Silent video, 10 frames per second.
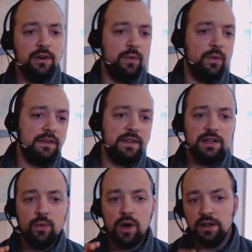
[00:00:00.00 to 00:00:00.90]
or ones
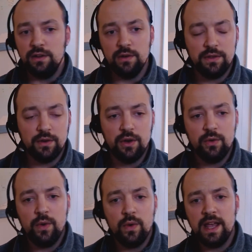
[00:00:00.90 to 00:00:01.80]
that want to do it their
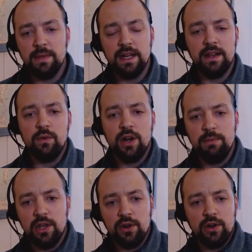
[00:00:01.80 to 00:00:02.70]
own way, meaning they want
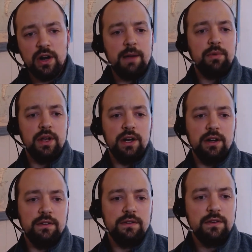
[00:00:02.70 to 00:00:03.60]
to be
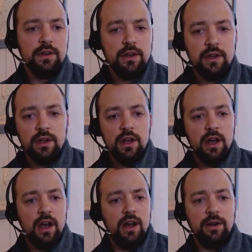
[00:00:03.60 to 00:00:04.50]
owner-operators.
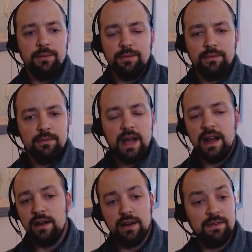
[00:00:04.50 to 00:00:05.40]
I've
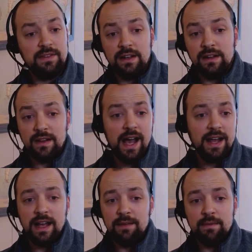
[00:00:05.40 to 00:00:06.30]
seen a
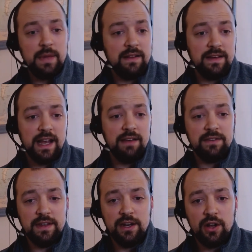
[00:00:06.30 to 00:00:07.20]
lot. I'm not saying I've
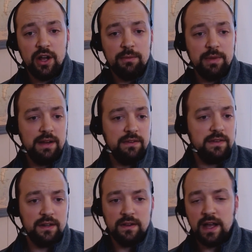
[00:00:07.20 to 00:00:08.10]
seen it all, but I've
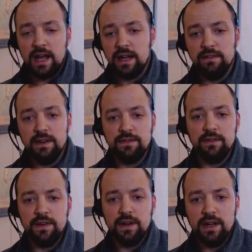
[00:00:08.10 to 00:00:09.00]
seen a lot of
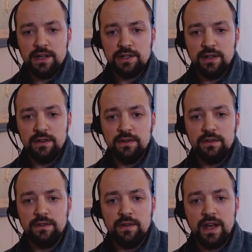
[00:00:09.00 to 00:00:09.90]
different
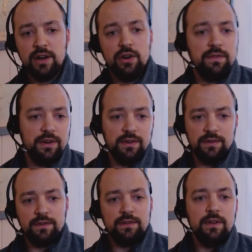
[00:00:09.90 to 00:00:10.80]
variations. So I don't know if
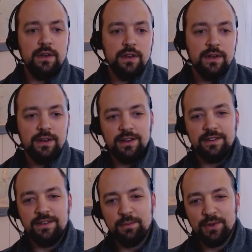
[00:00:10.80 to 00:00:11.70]
there's a
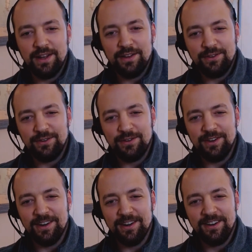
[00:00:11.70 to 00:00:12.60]
simple answer to
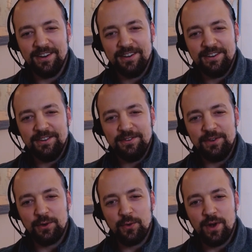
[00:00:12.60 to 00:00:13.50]
your
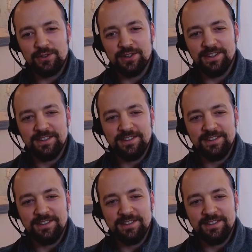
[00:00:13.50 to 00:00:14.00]
question